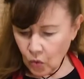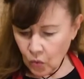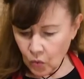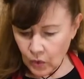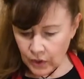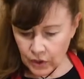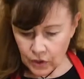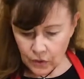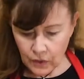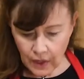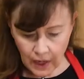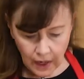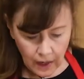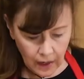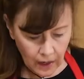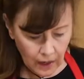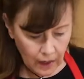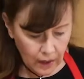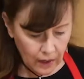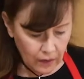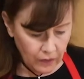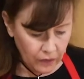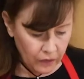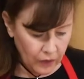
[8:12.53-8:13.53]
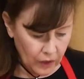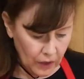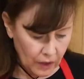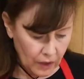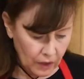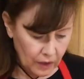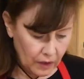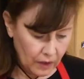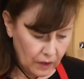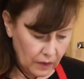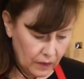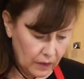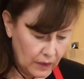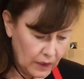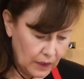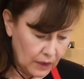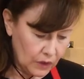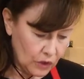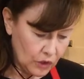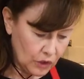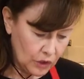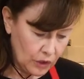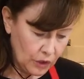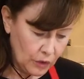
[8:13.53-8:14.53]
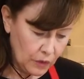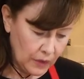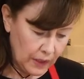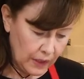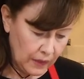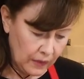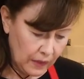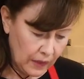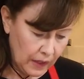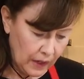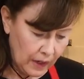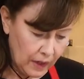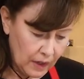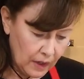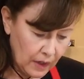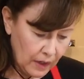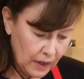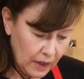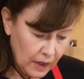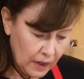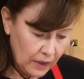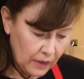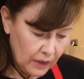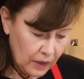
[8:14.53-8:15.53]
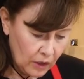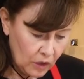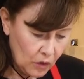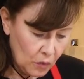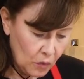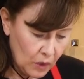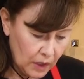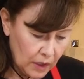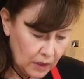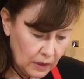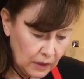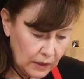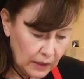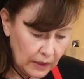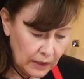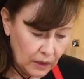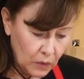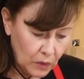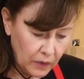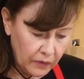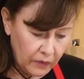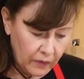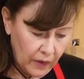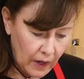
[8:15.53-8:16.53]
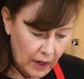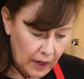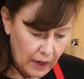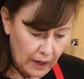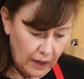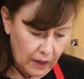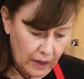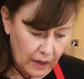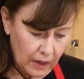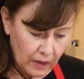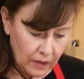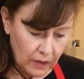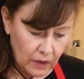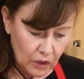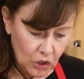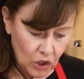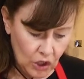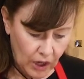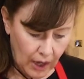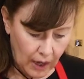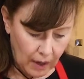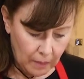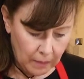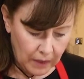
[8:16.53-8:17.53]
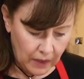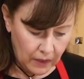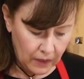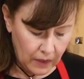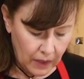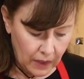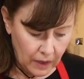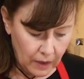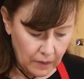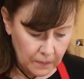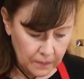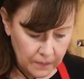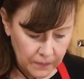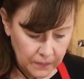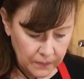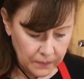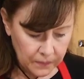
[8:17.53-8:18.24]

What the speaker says: when you have these 2 in there, then you want to liquefy the jam in there.